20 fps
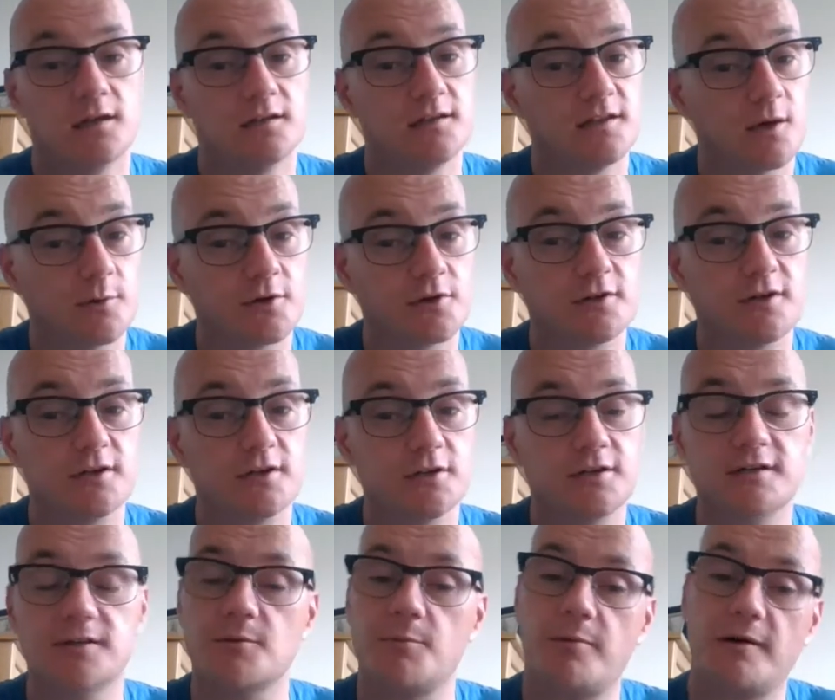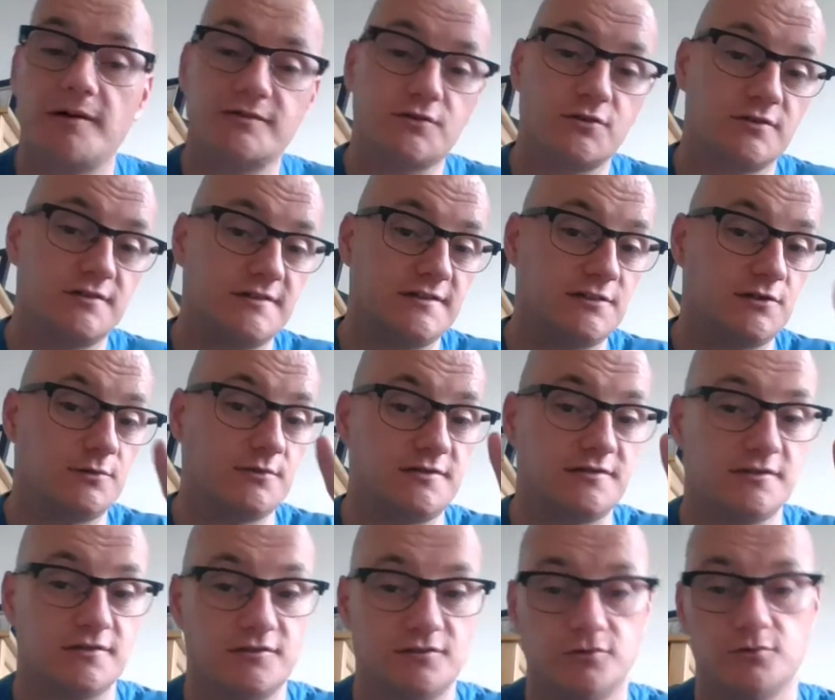Now we're going to look at the past continuous
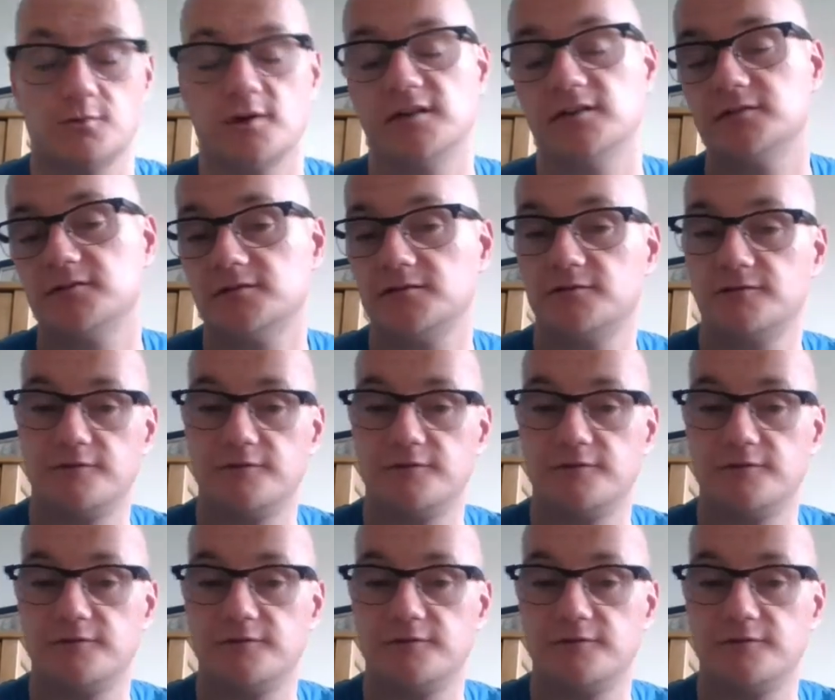in two ways.